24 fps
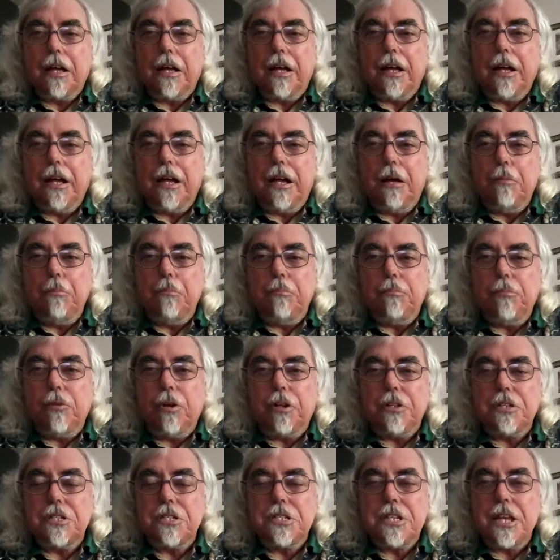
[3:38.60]

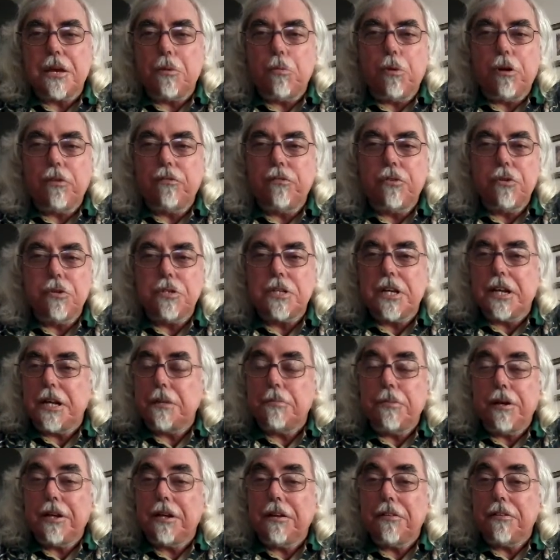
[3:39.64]
Not to say one view's any
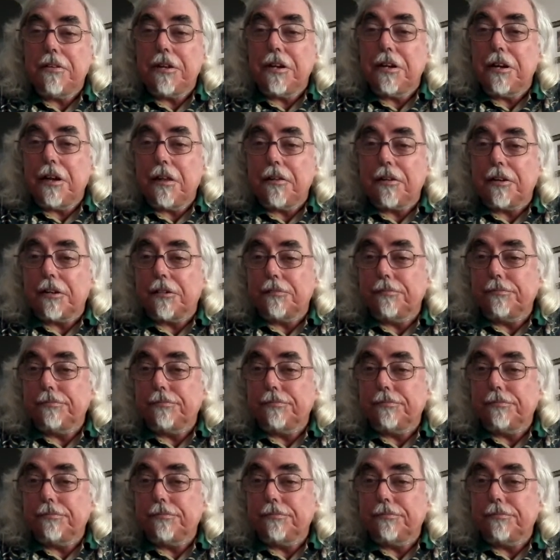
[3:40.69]
better than another.